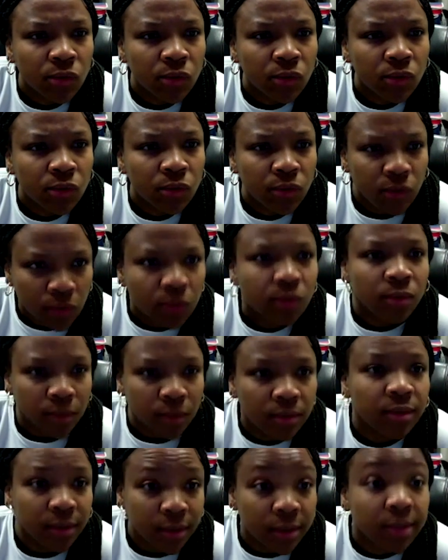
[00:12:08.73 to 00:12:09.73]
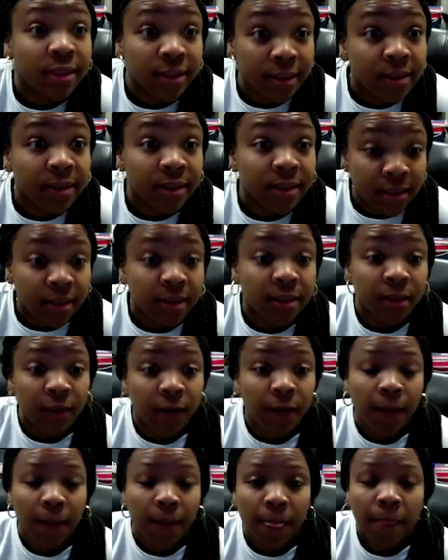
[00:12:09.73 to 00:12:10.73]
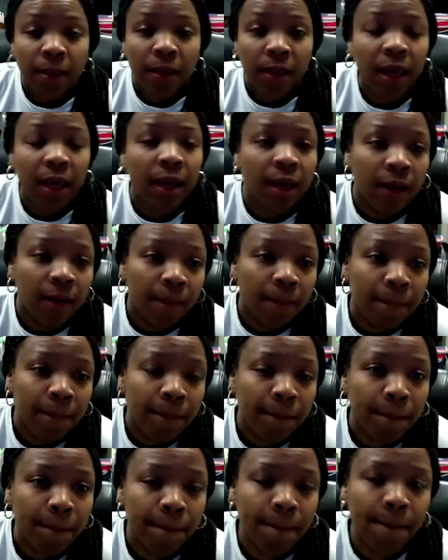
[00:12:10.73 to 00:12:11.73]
remember this, learn from this? How do you coach that?